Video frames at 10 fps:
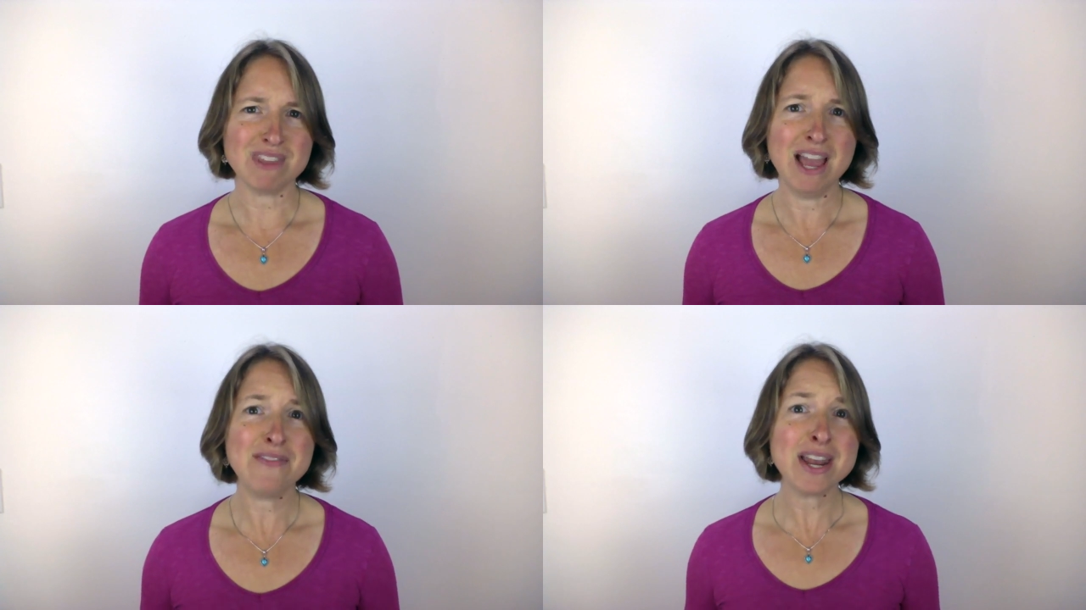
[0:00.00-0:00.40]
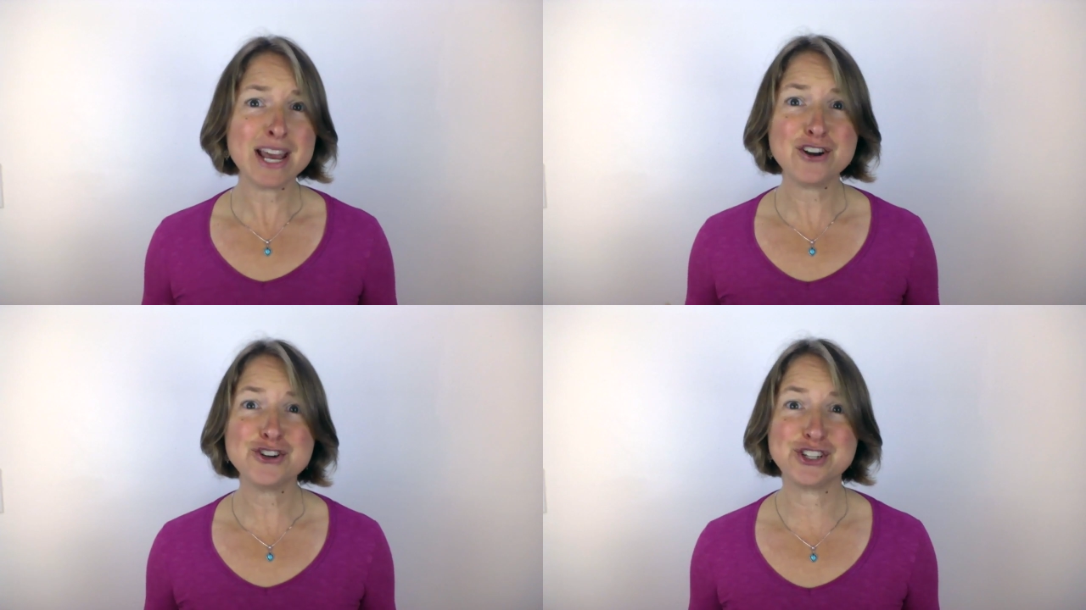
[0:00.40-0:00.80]
And that
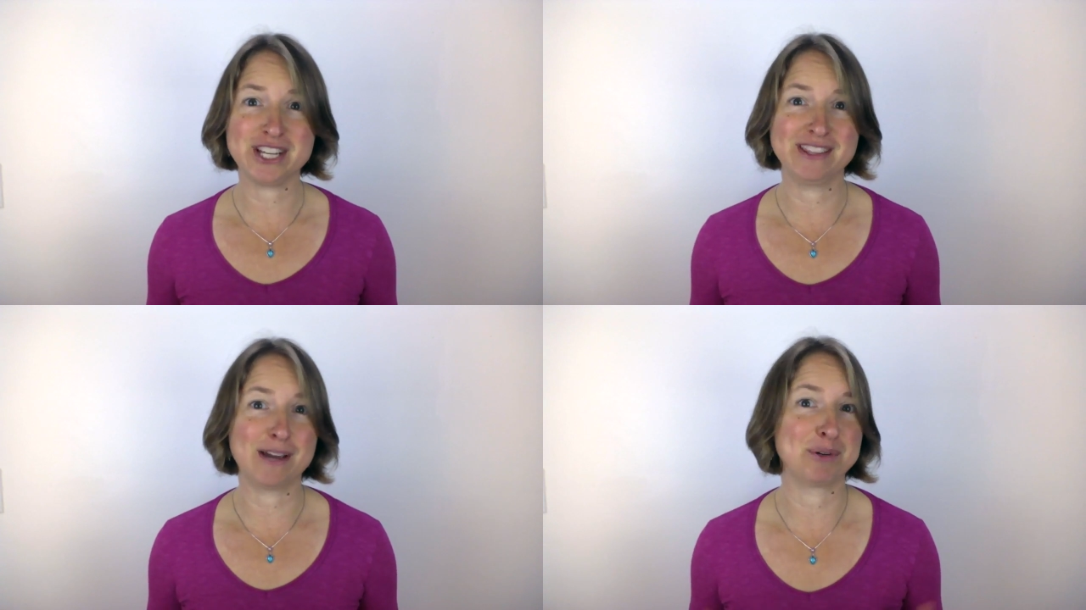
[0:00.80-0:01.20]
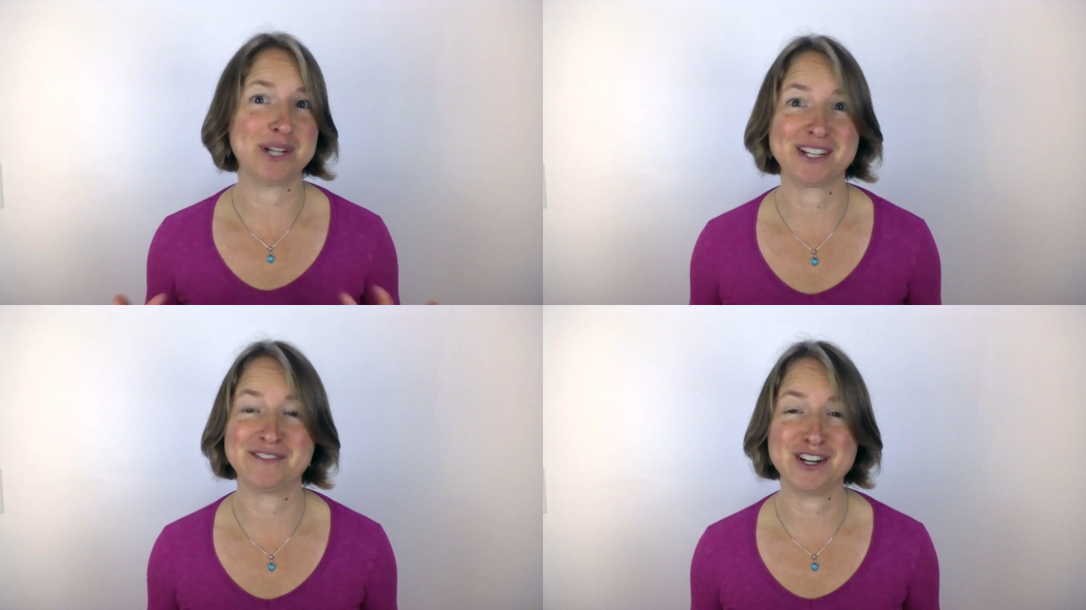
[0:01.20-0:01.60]
energy, that
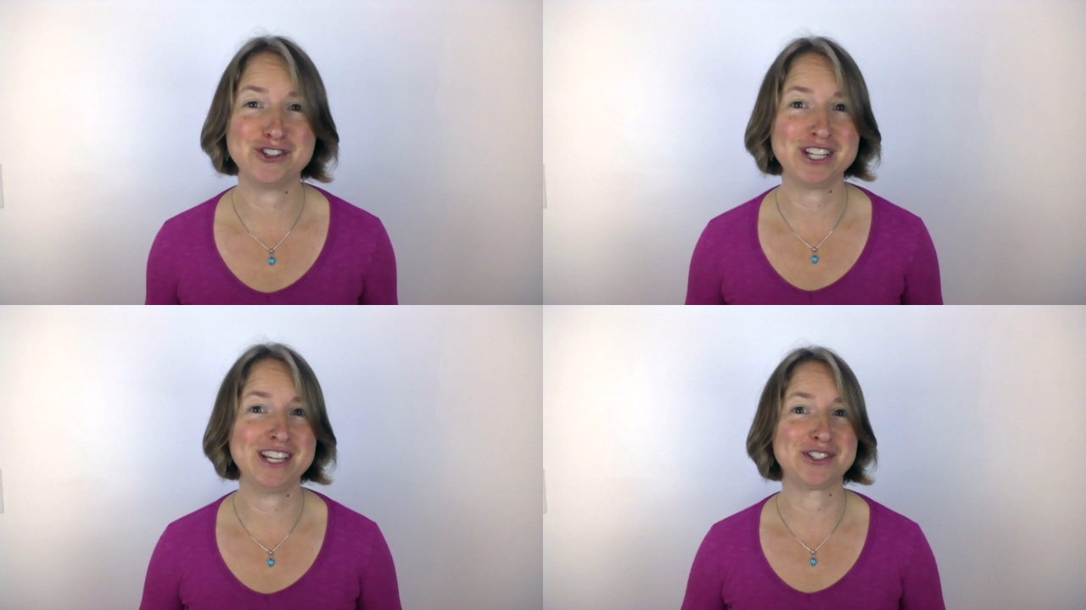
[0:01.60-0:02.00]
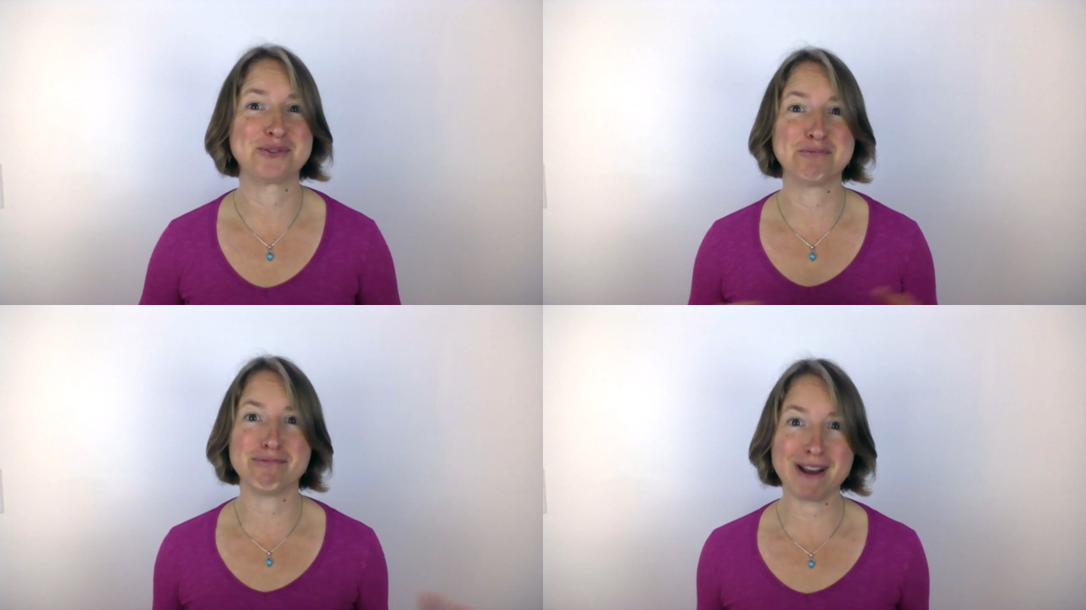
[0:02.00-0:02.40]
productive energy, is
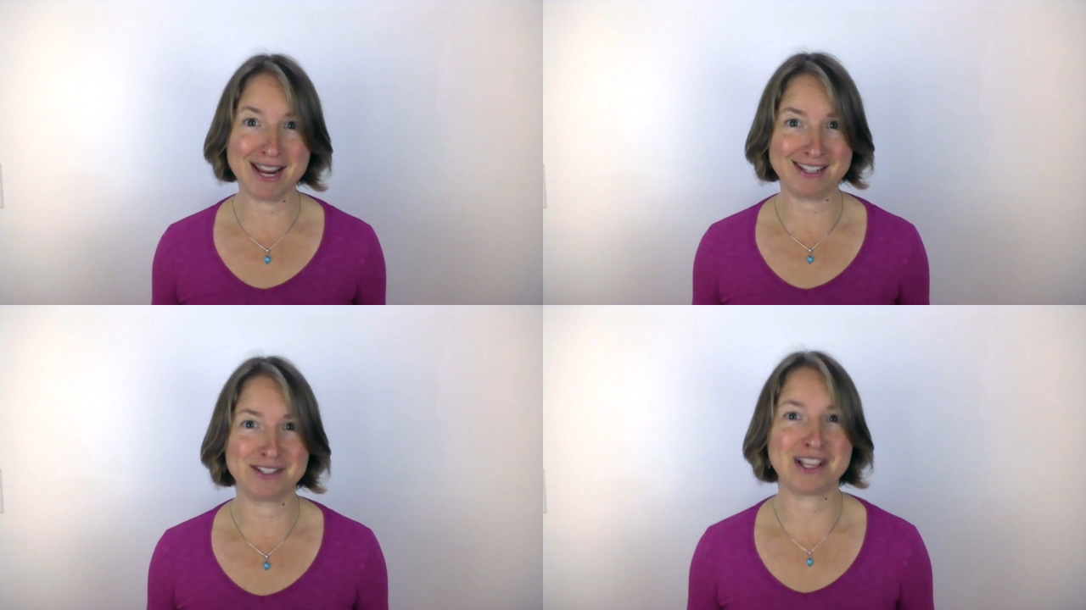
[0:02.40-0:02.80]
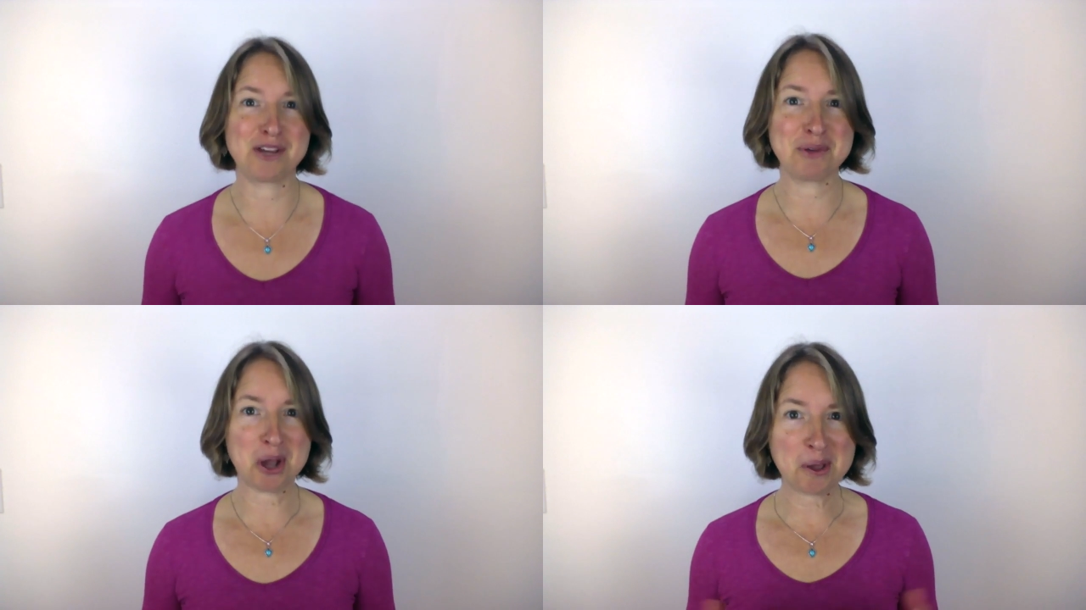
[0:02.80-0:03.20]
great.
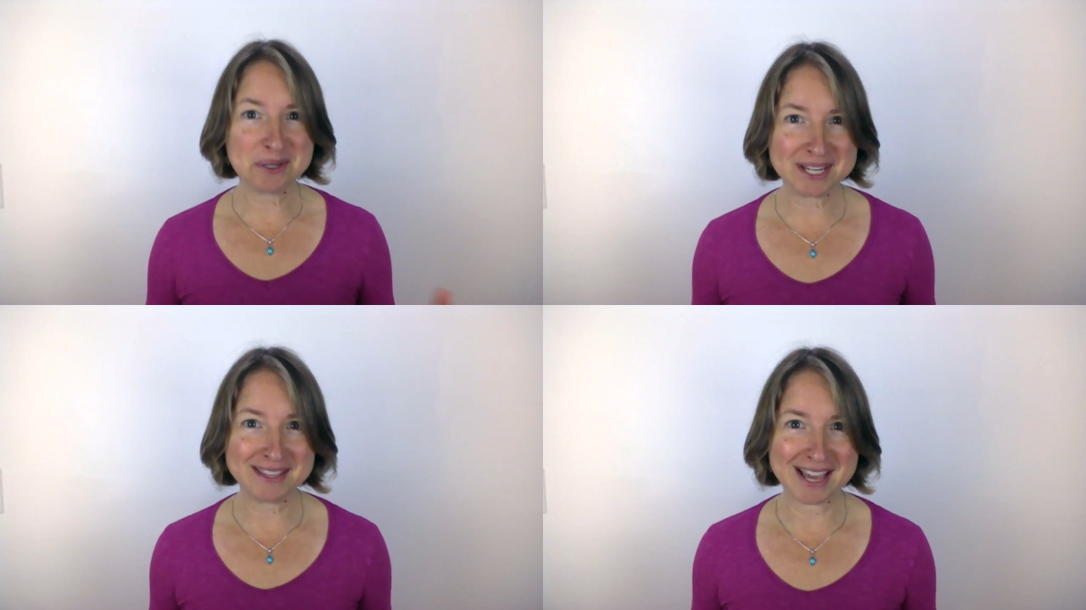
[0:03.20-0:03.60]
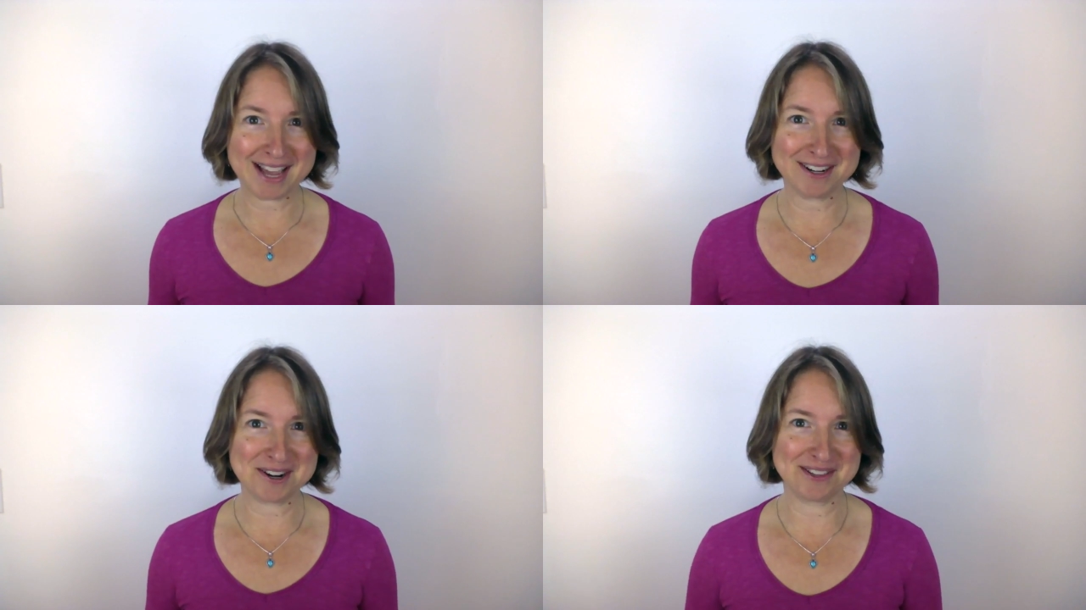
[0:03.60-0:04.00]
Like, we all need
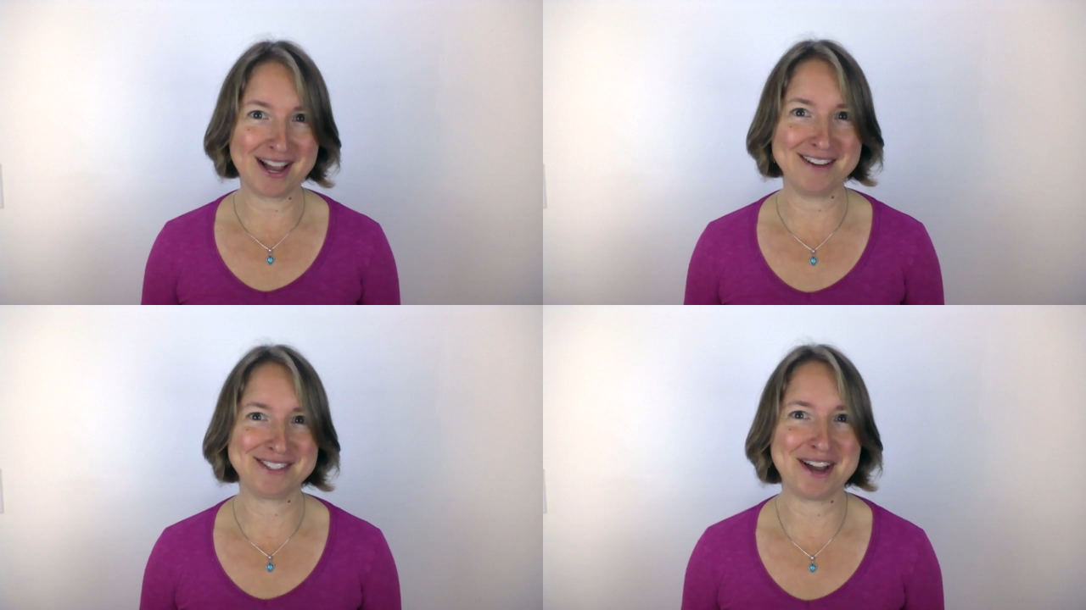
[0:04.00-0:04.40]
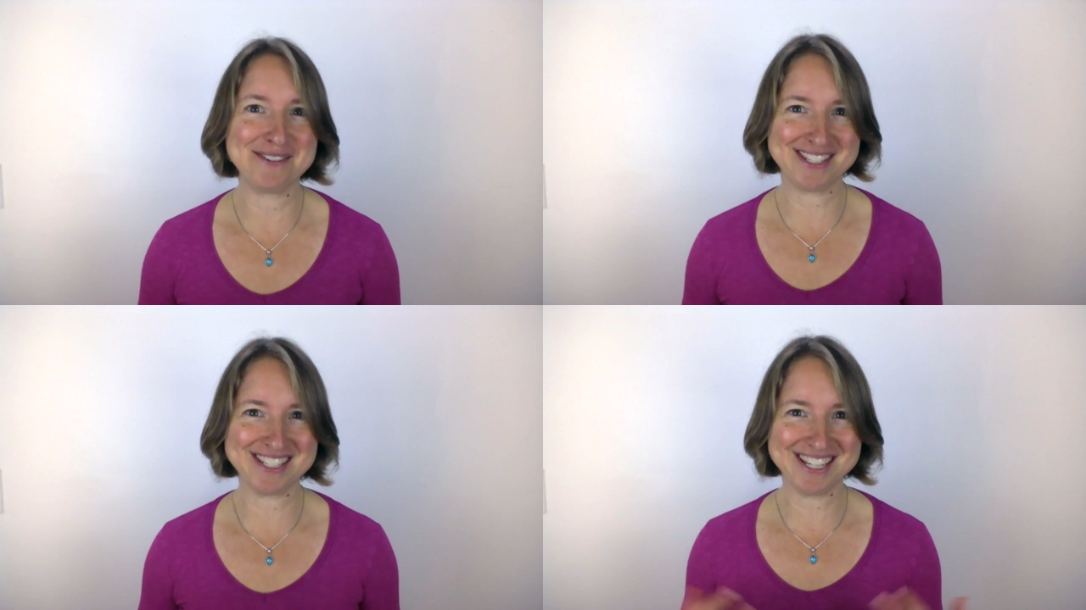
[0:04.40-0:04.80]
that in our lives,
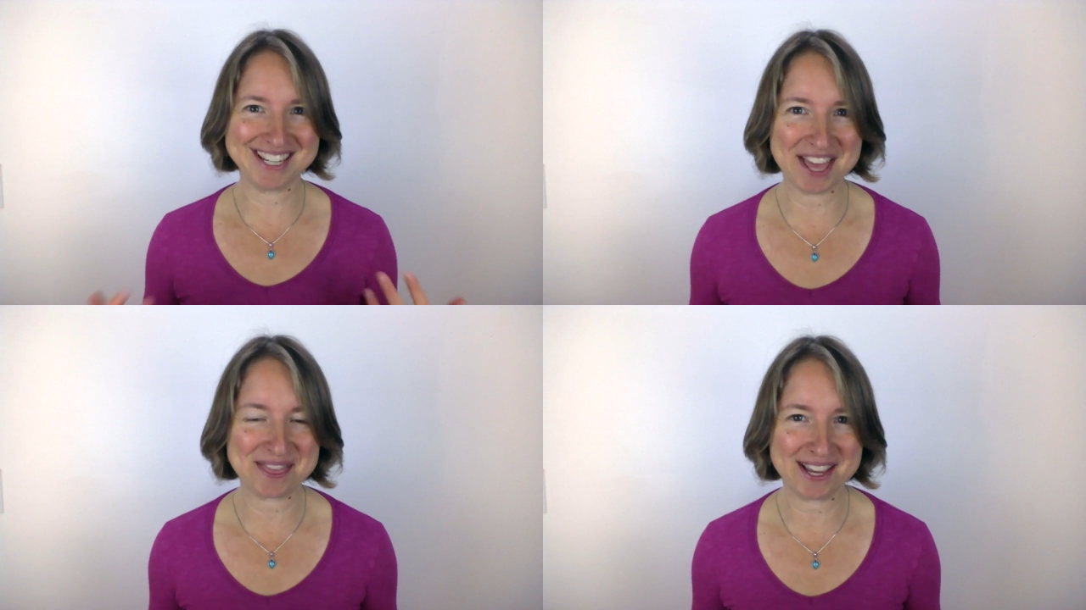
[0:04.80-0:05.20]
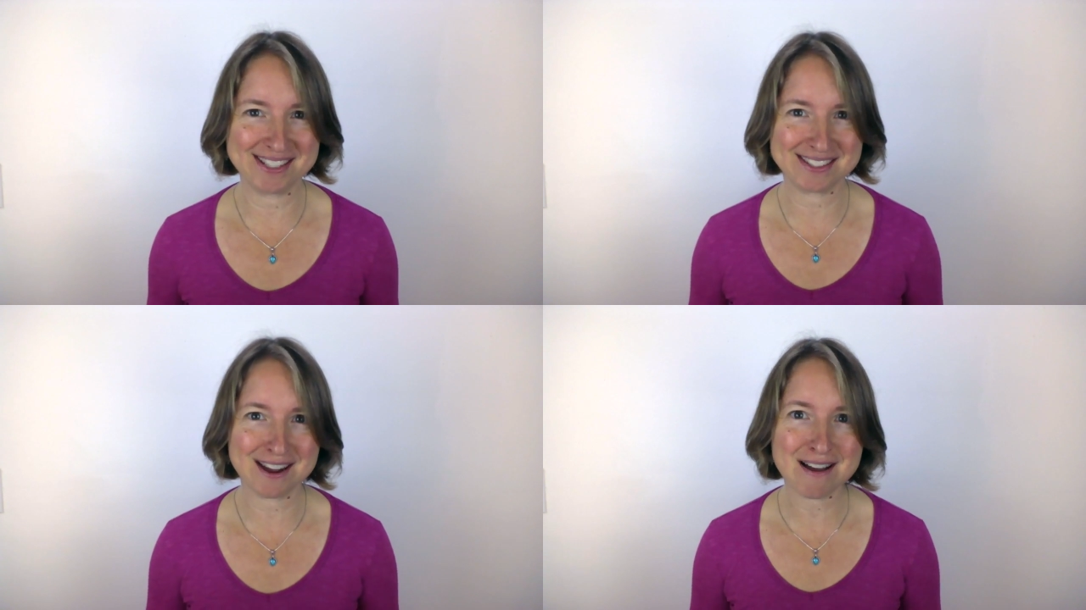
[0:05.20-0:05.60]
obviously, to get
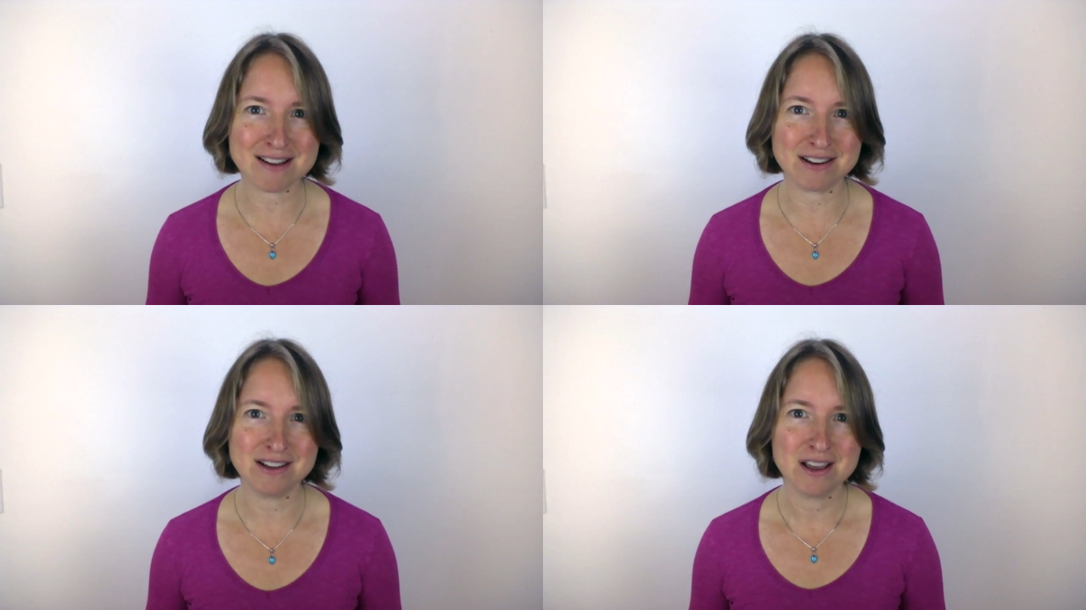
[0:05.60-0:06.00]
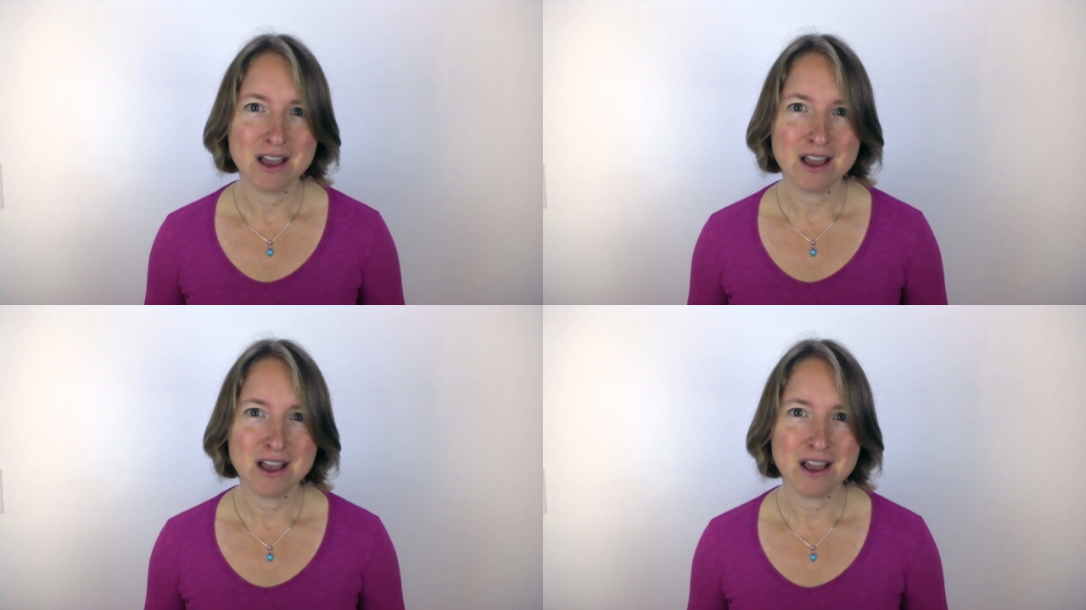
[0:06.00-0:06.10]
things done.